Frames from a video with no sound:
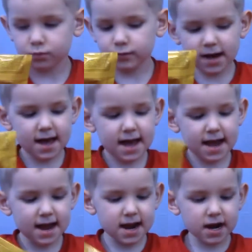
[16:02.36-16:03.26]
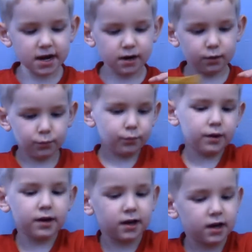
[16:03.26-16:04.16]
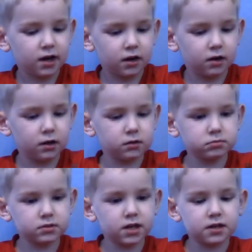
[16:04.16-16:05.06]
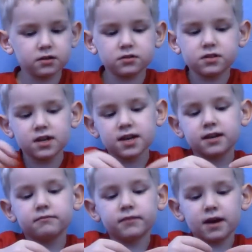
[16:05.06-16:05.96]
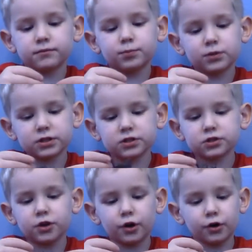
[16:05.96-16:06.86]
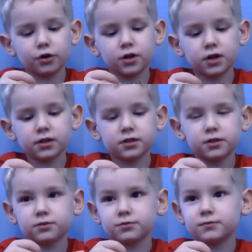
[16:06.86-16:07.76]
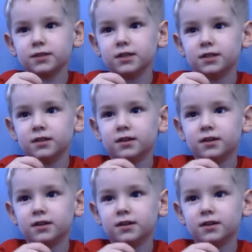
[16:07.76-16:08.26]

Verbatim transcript: Wow! Oh, brothers, we have to put a skirt on this one.